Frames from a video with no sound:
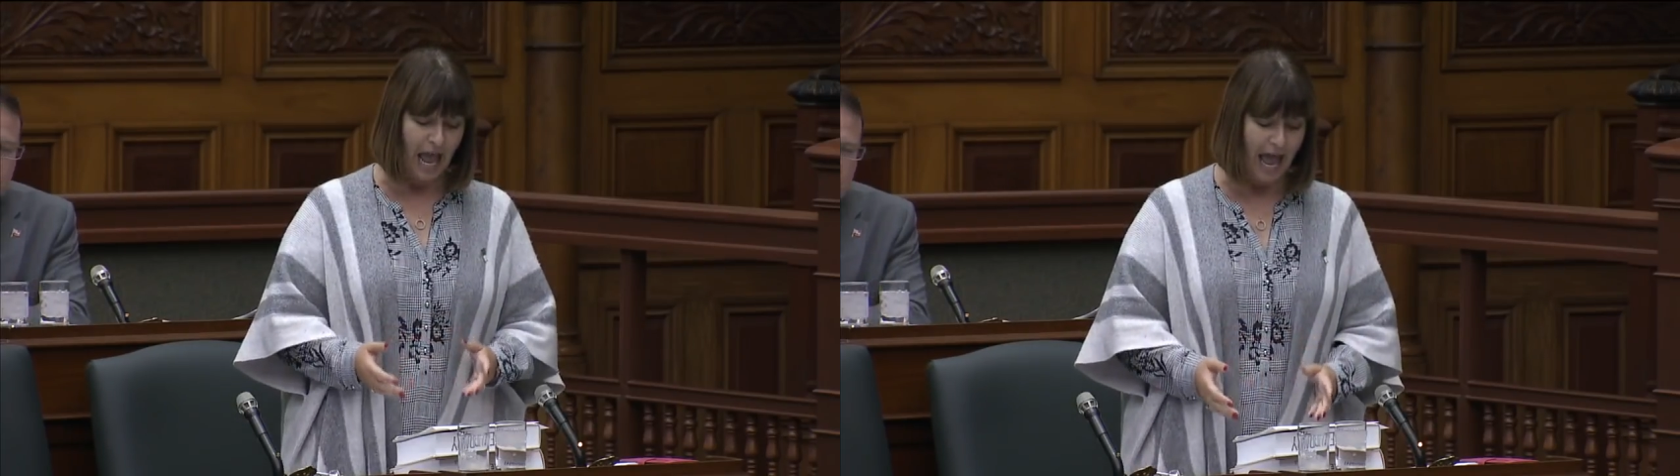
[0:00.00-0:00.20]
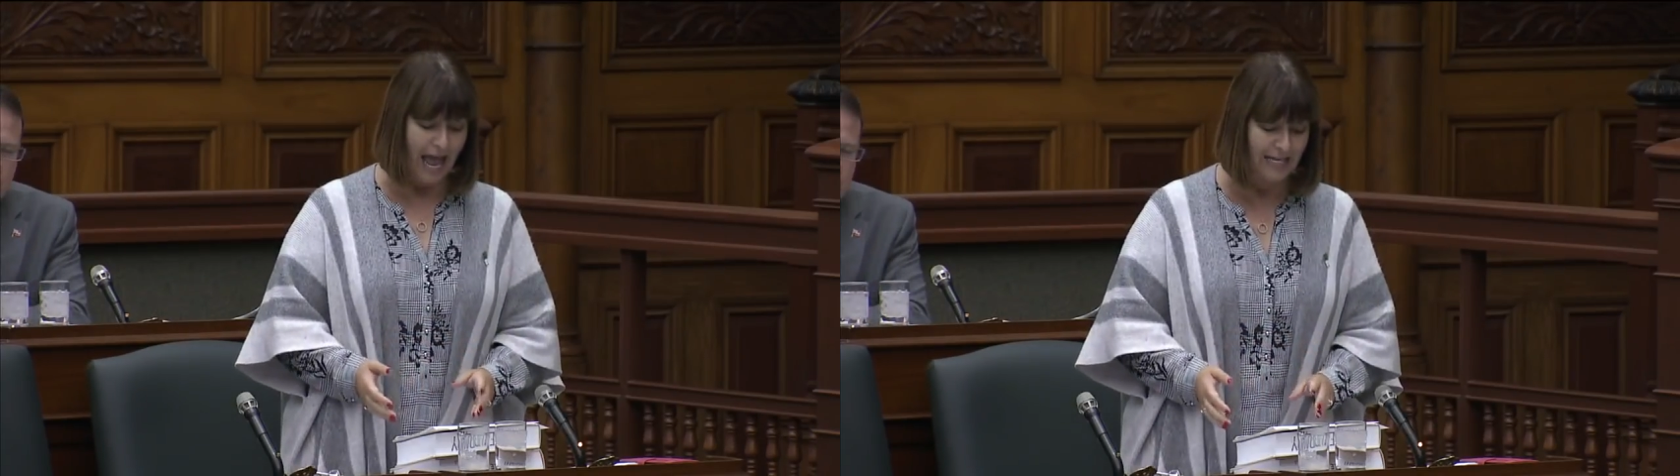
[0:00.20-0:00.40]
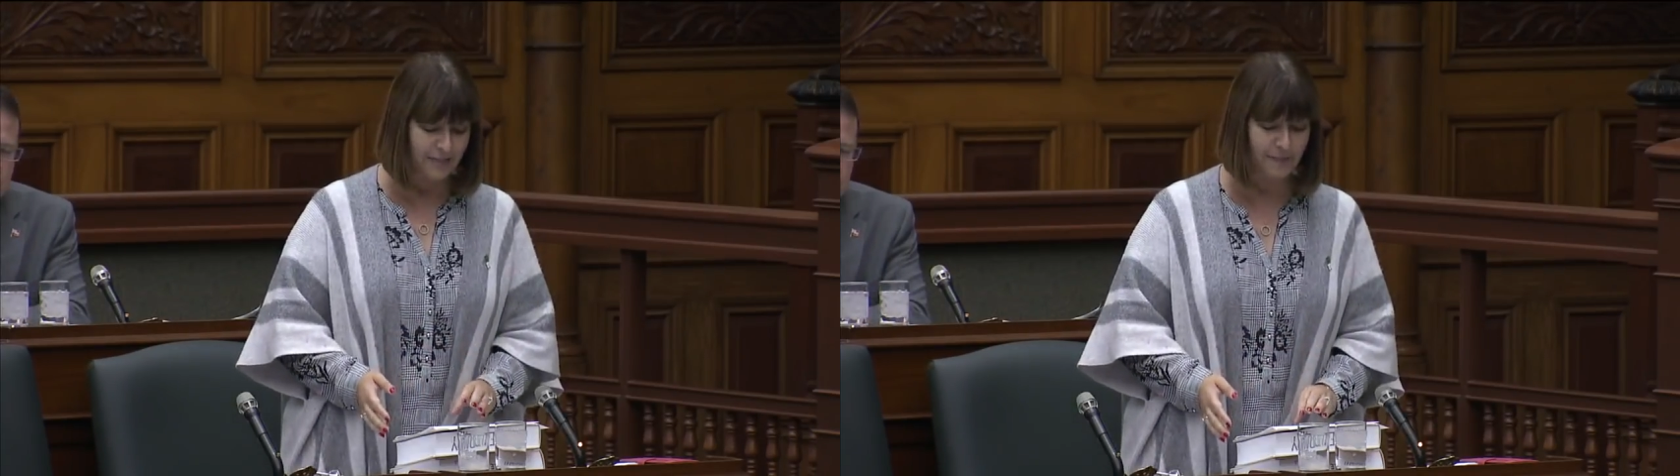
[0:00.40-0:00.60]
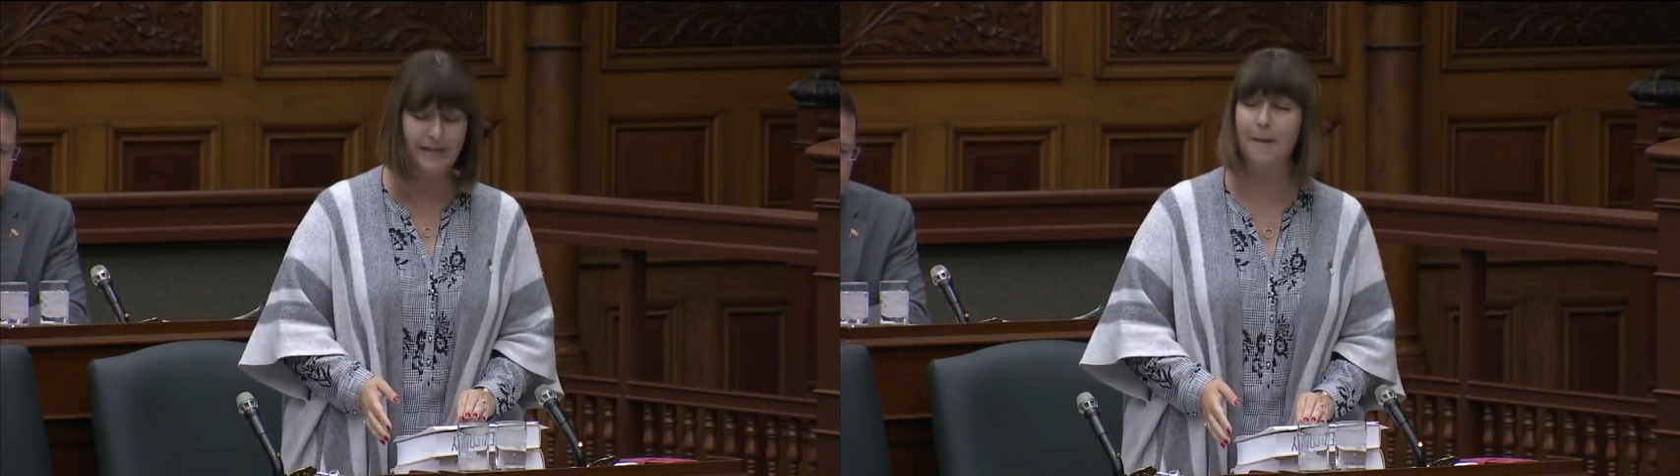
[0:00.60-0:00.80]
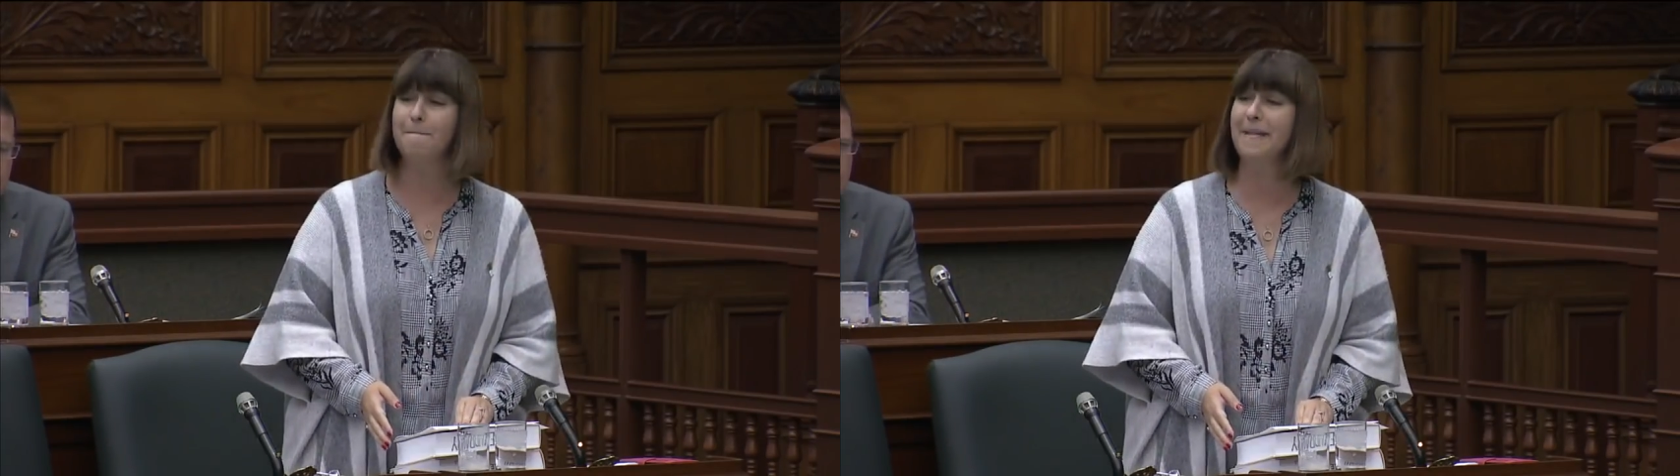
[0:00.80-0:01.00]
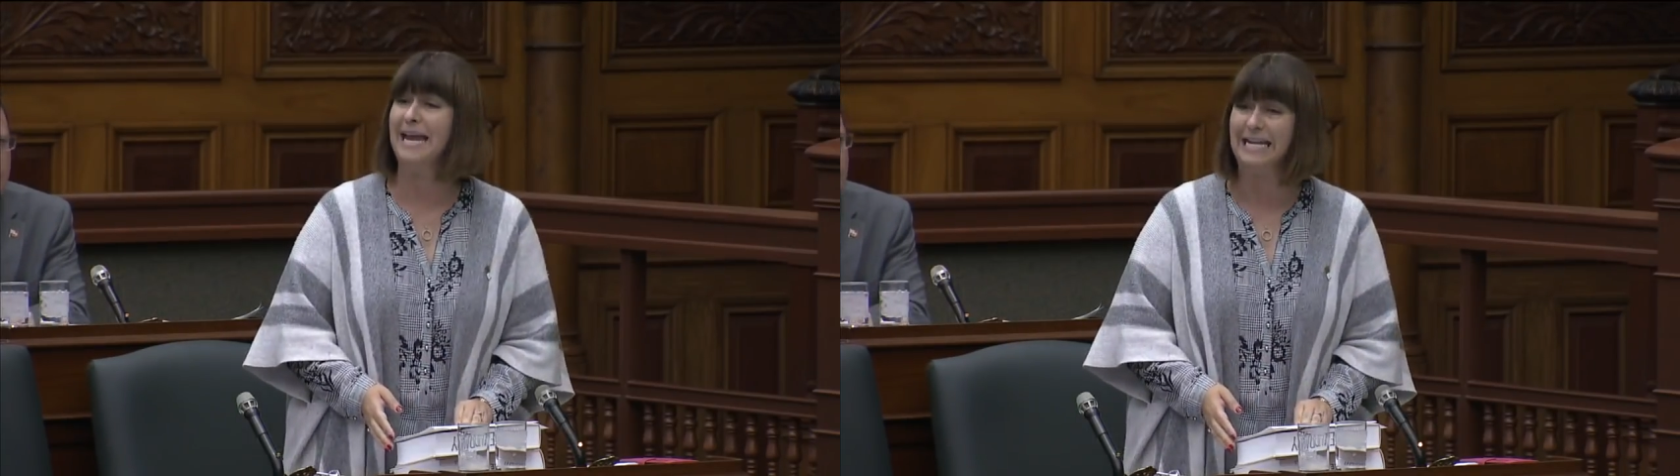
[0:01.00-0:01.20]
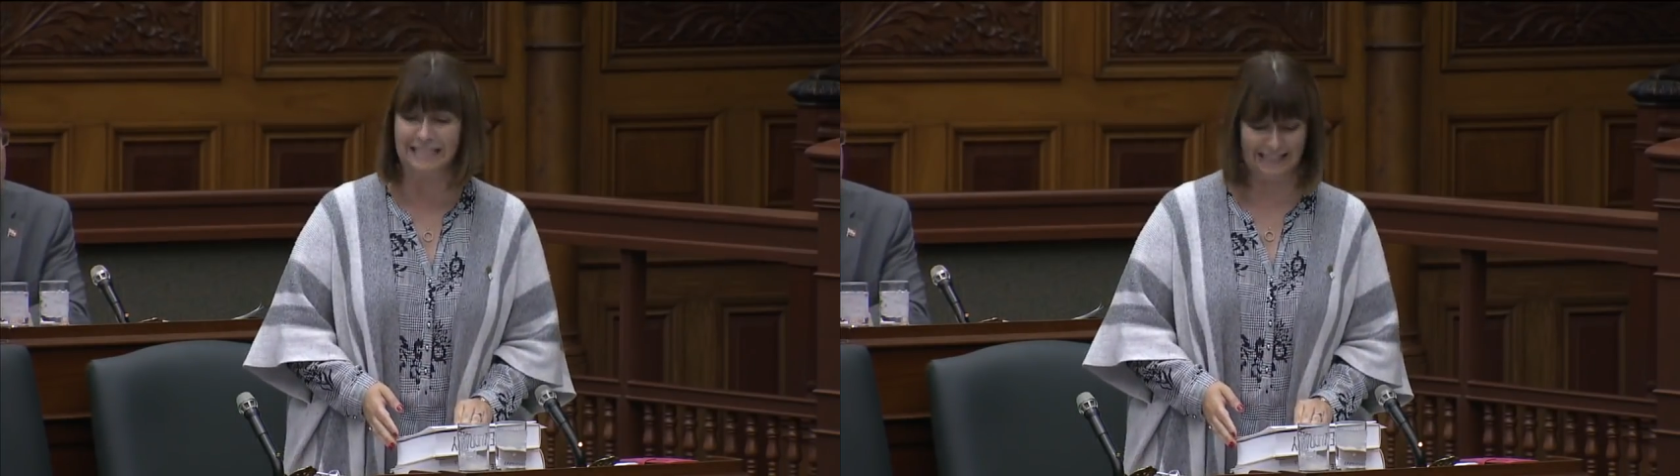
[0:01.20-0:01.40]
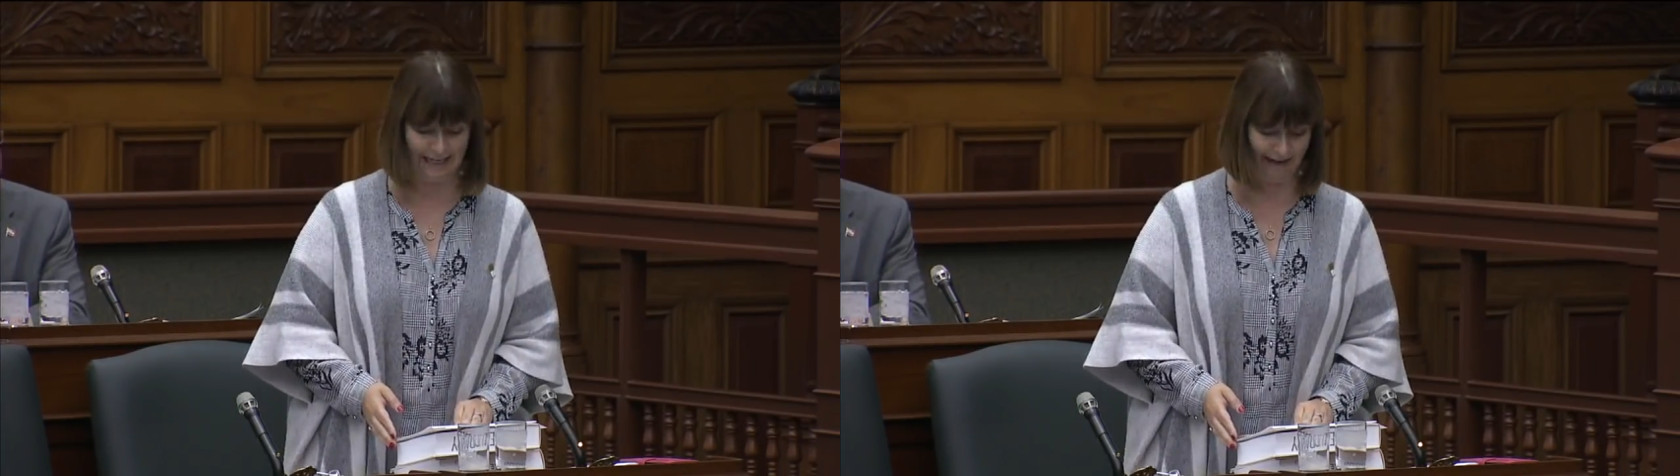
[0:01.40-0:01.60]
has been
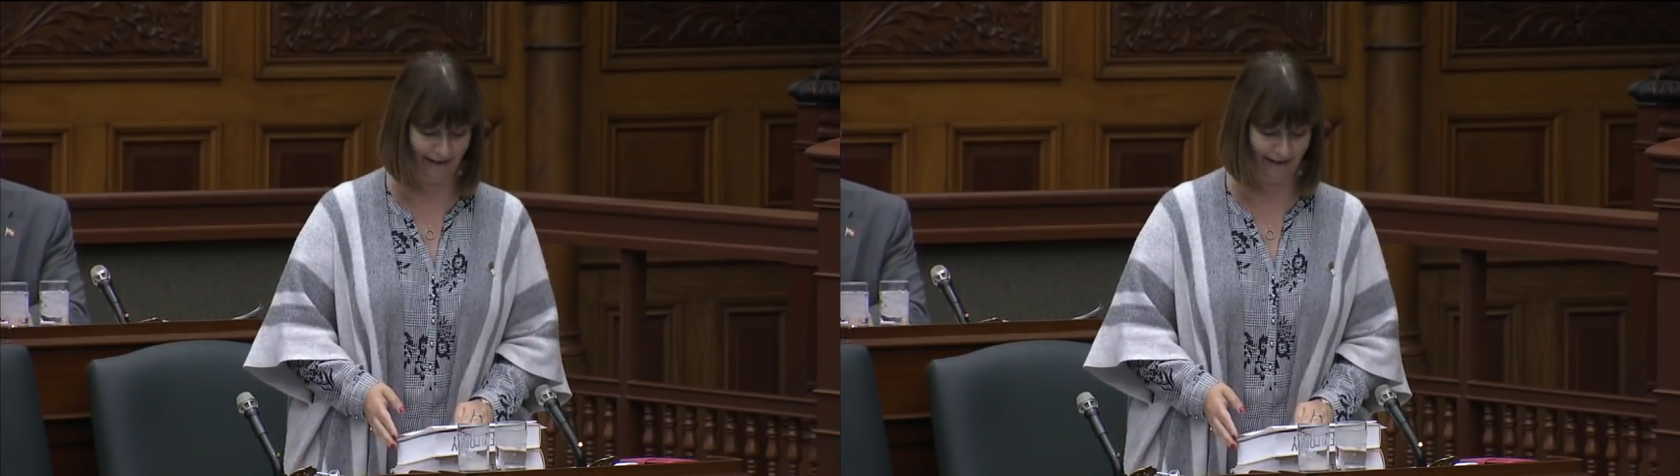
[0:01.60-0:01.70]
amazing.